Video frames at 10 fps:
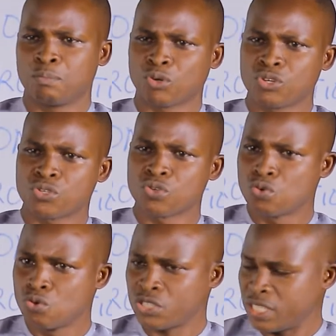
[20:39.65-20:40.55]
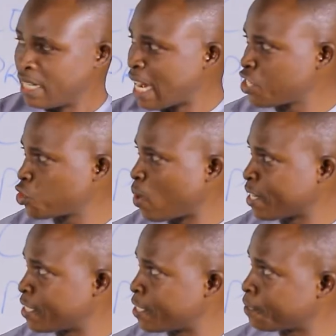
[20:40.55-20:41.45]
producing goods in large
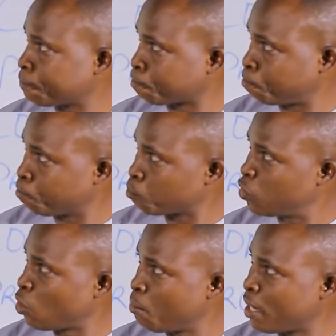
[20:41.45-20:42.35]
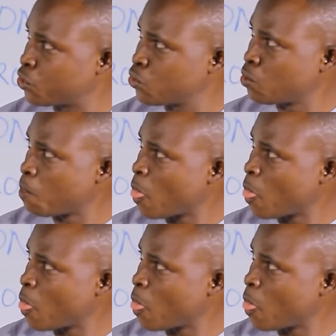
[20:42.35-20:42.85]
quantity. Number 2,